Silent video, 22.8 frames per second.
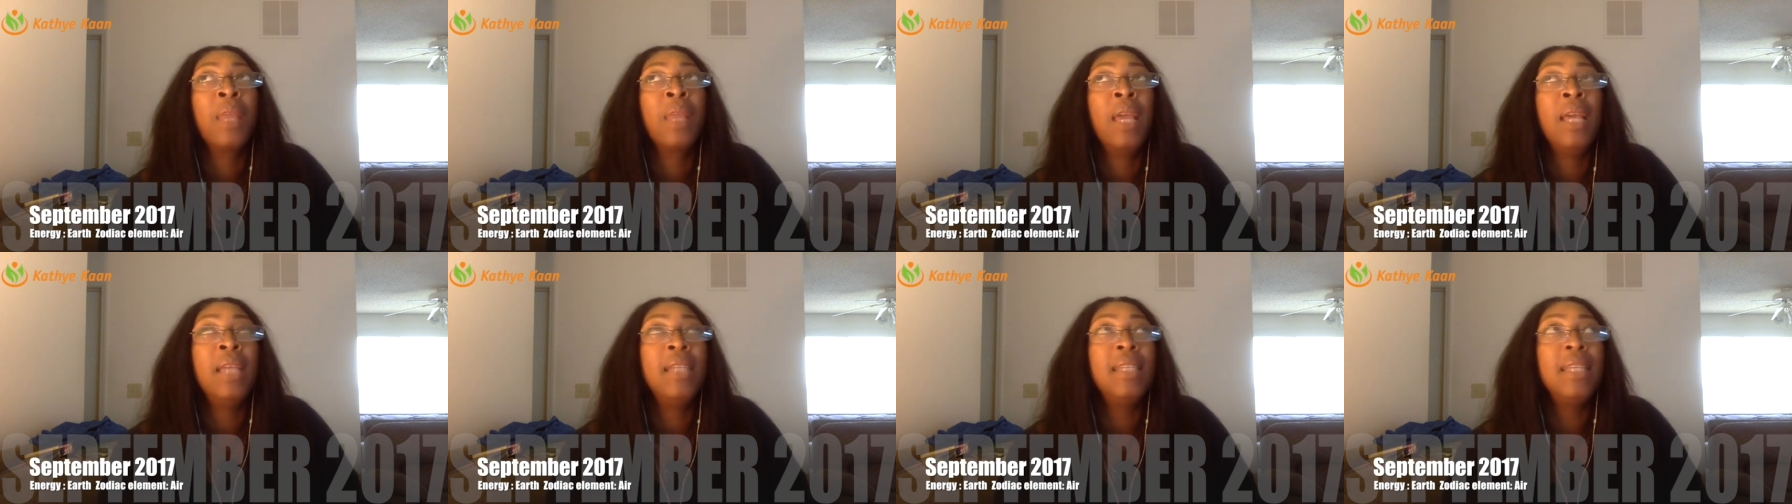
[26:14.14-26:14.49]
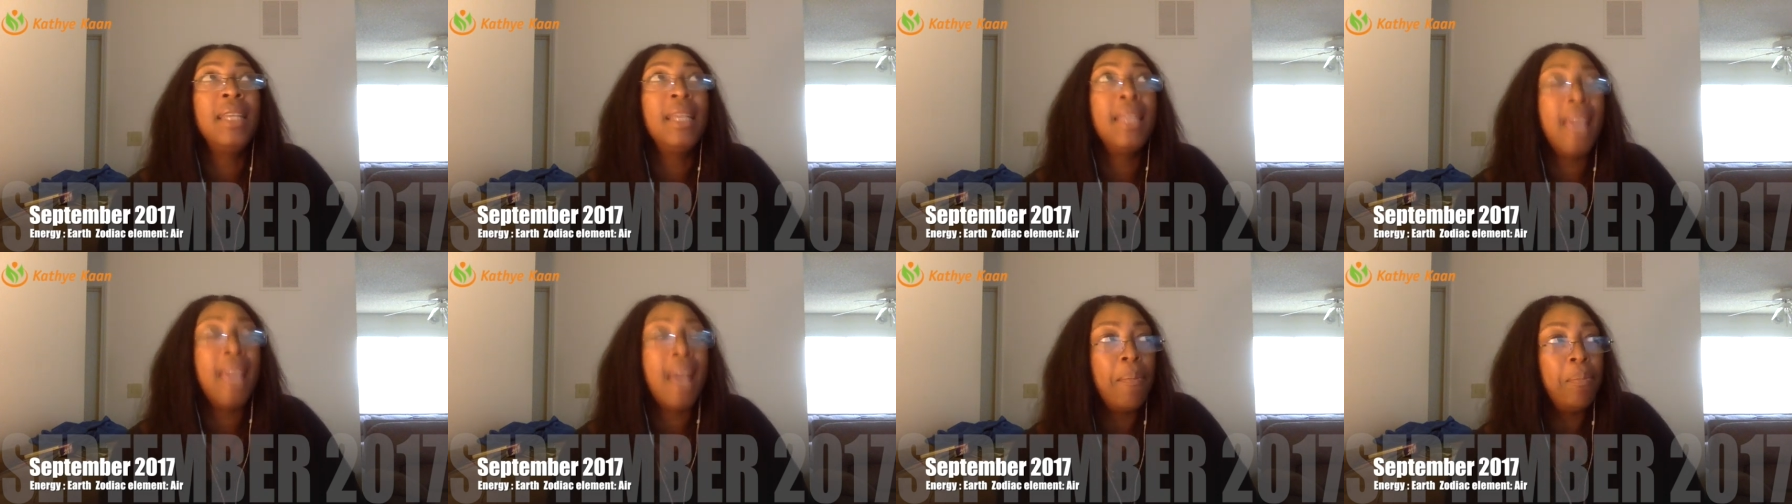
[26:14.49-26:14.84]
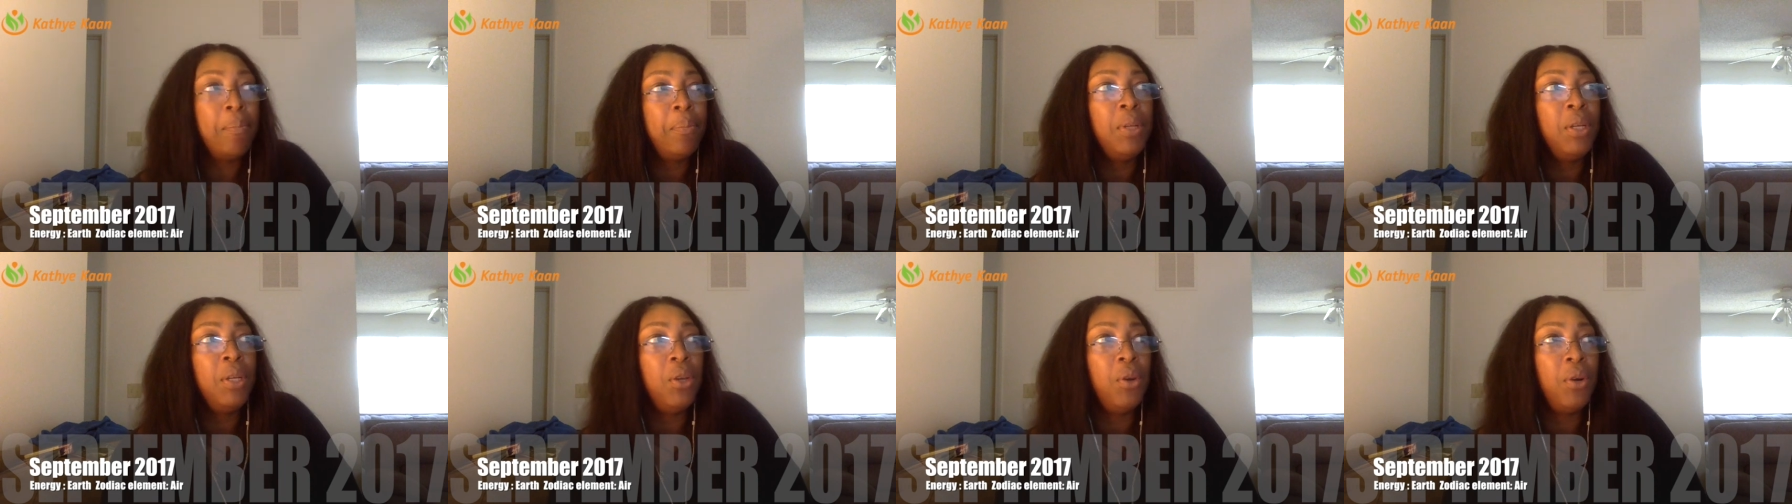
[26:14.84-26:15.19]
it's a
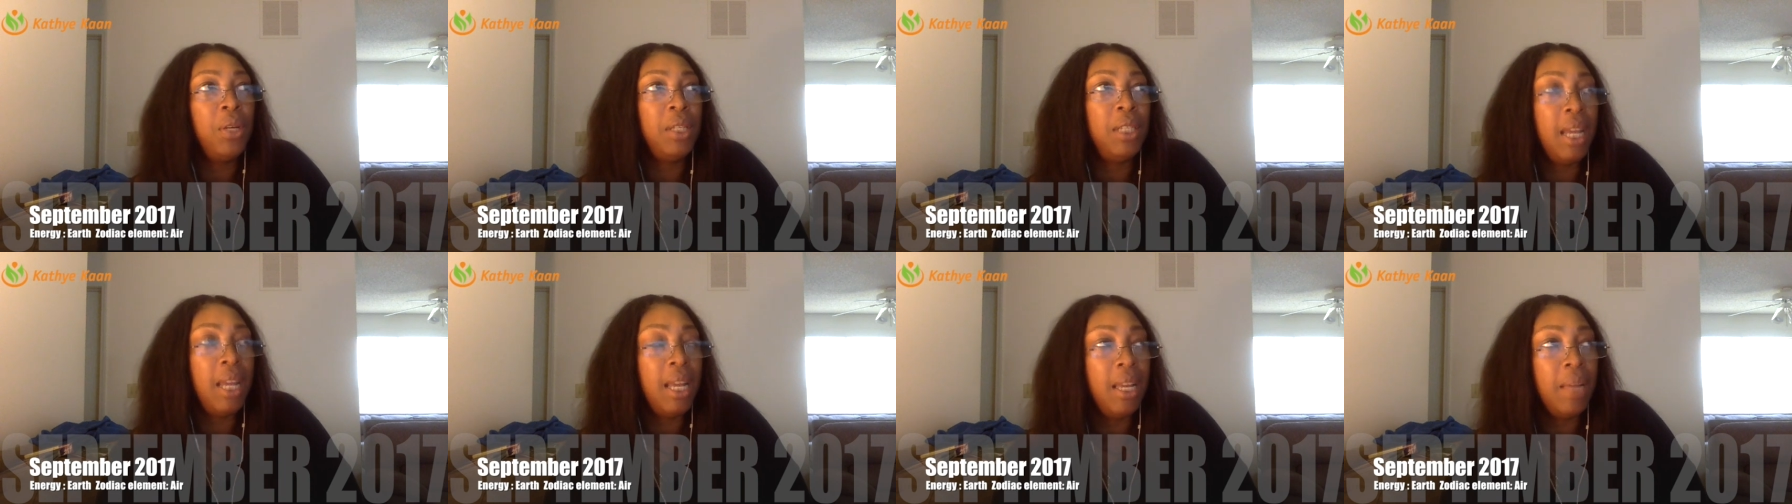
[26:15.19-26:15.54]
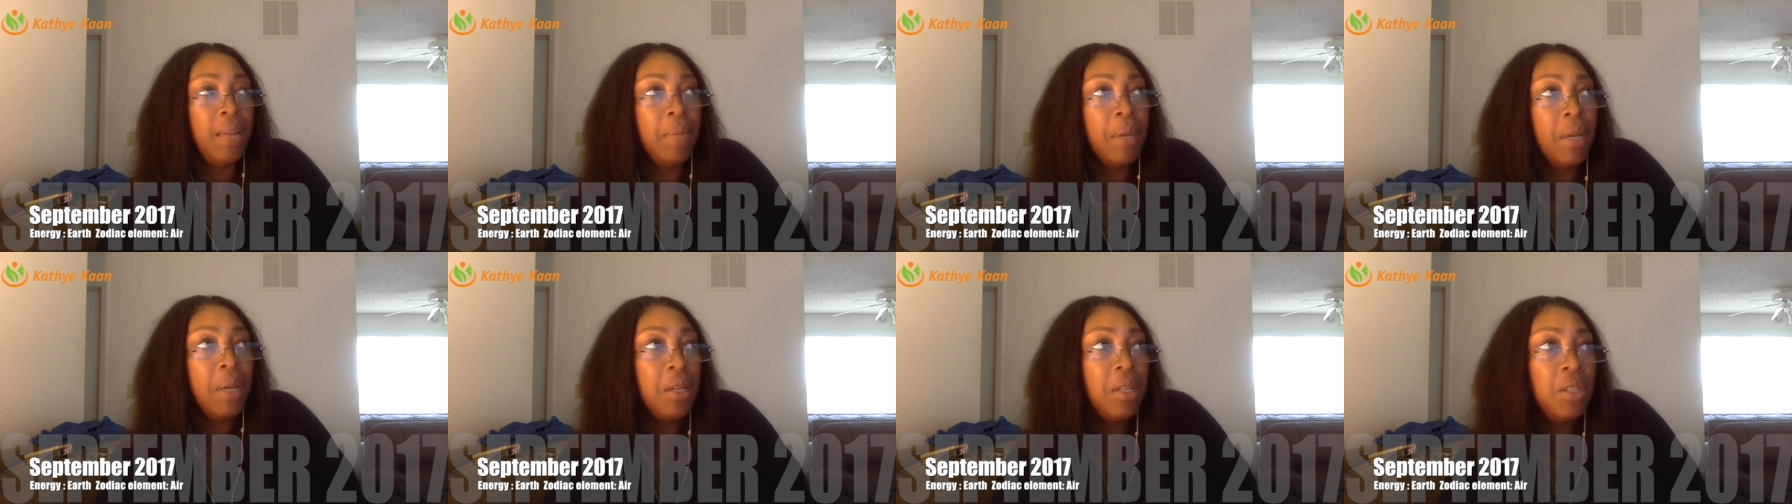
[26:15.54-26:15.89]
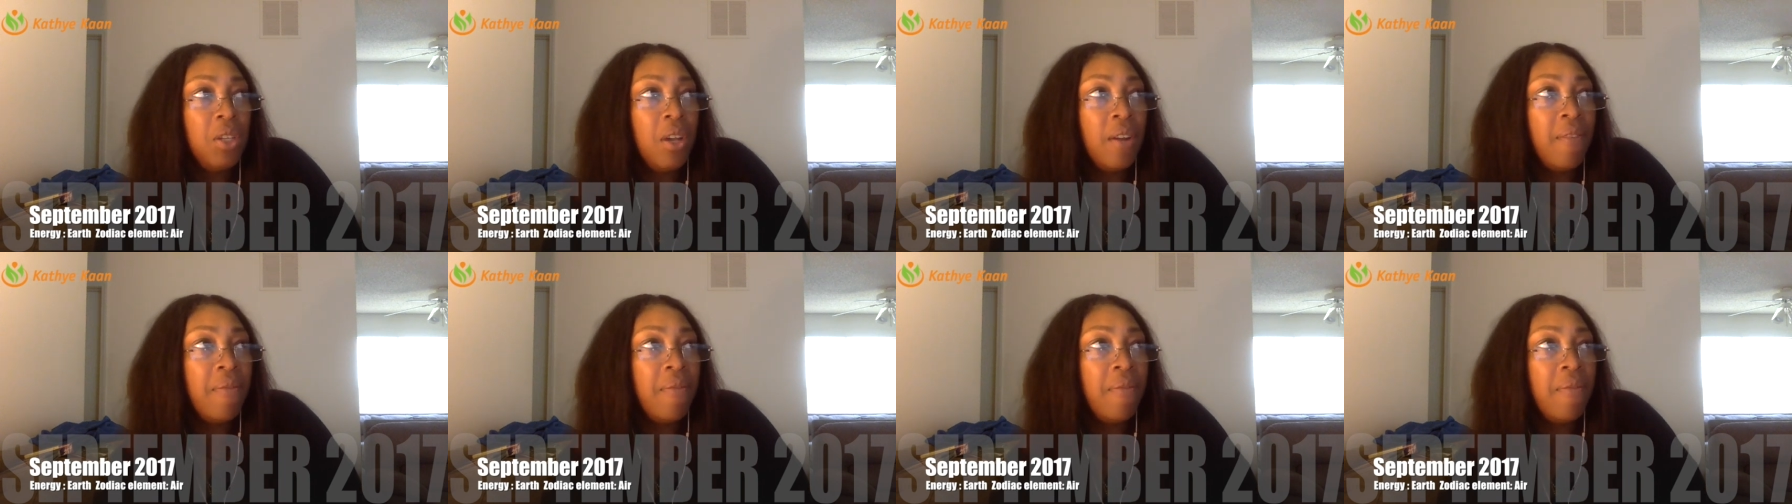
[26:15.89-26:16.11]
gamble you're taking because you